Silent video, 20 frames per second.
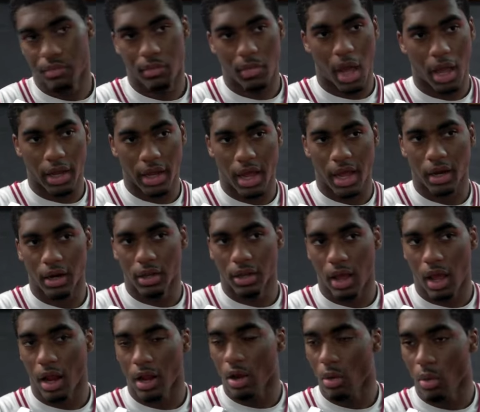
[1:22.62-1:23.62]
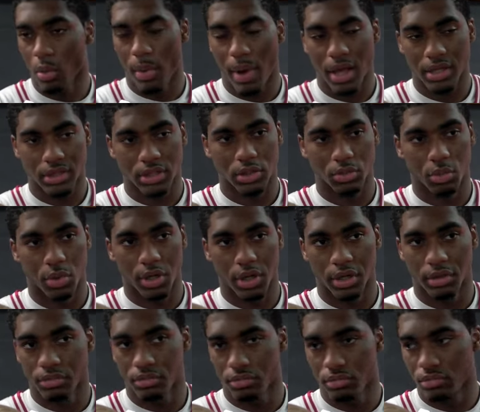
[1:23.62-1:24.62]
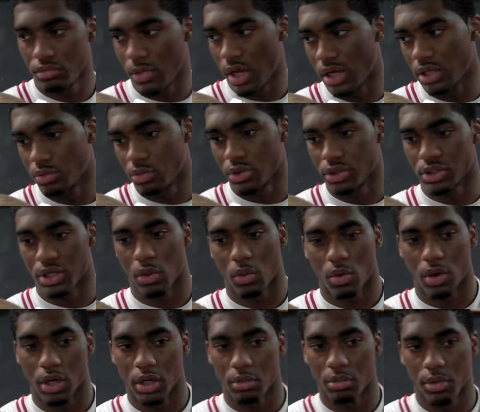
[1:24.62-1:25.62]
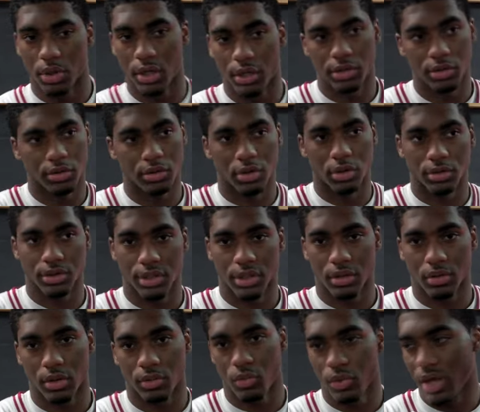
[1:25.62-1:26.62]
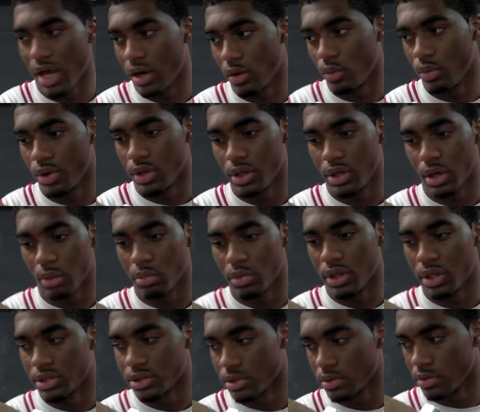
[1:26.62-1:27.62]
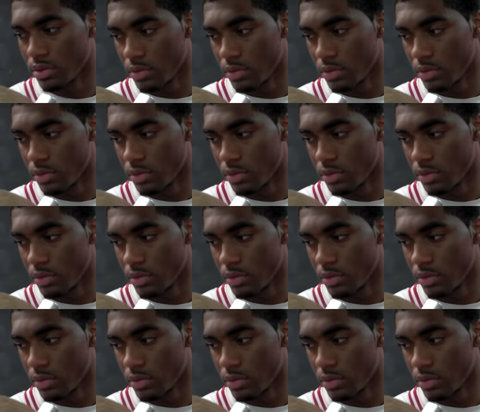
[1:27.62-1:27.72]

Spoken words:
I got a couple baskets, but not as much as I wanted. But, we got to win, and I'm blessed.